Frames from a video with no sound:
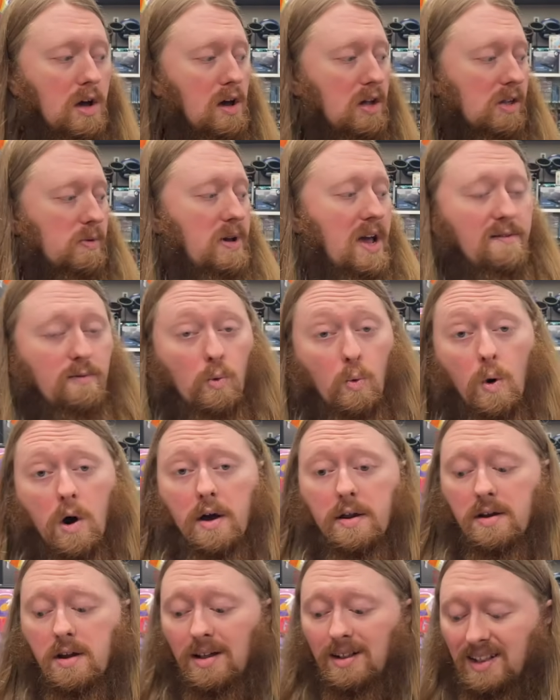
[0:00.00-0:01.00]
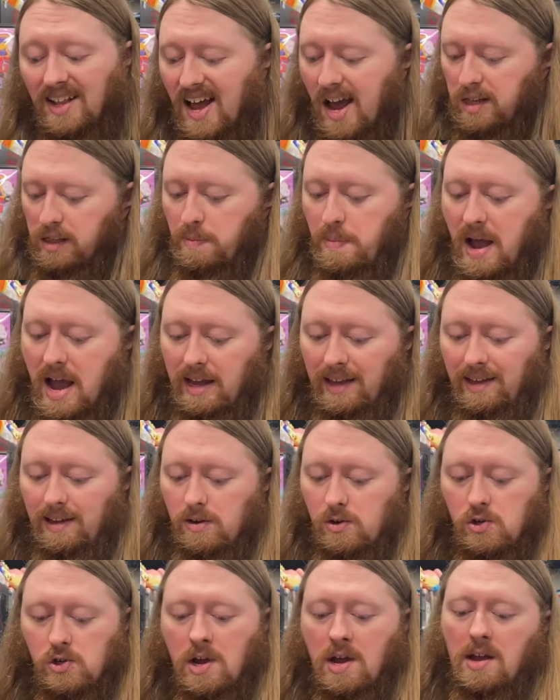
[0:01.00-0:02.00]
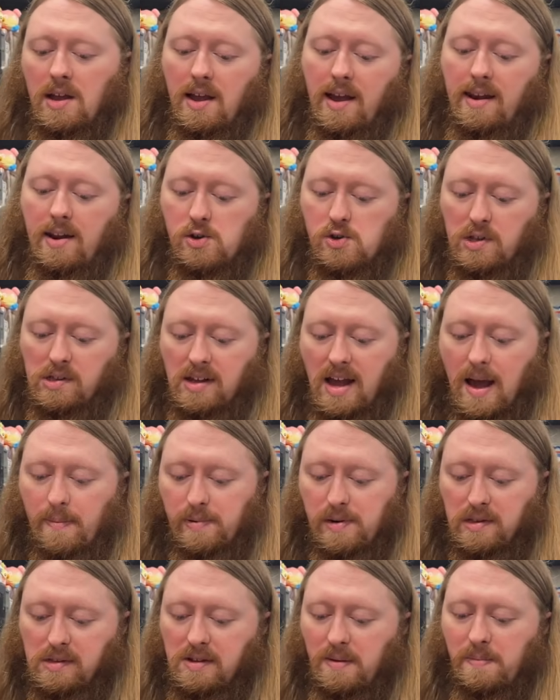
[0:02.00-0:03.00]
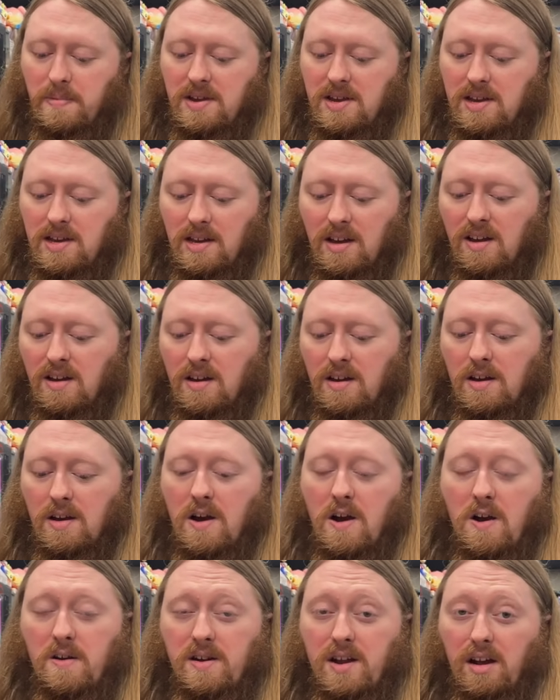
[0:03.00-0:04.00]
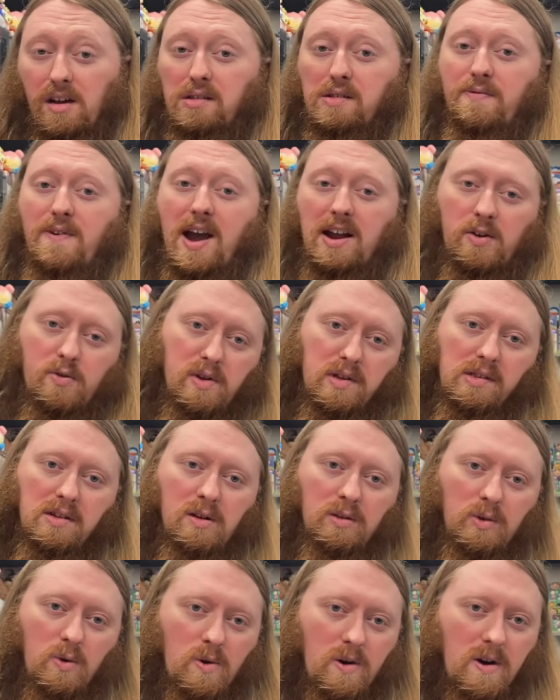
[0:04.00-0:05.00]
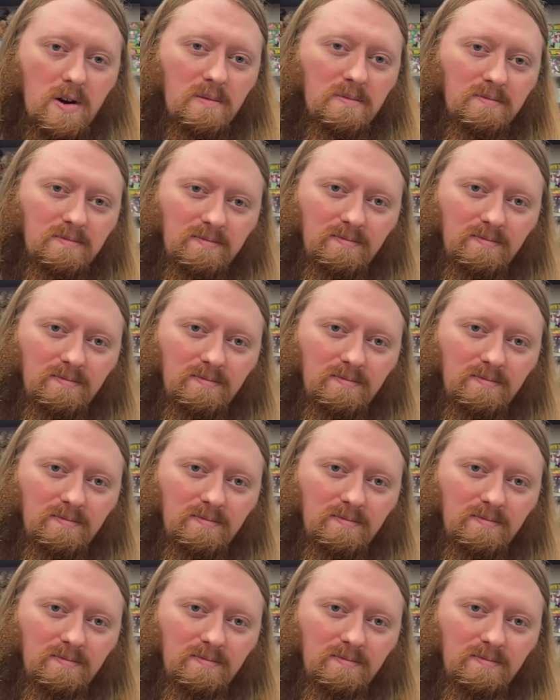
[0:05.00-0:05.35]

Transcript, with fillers: So we have one last package, and it just happens to be our next factory sealed order.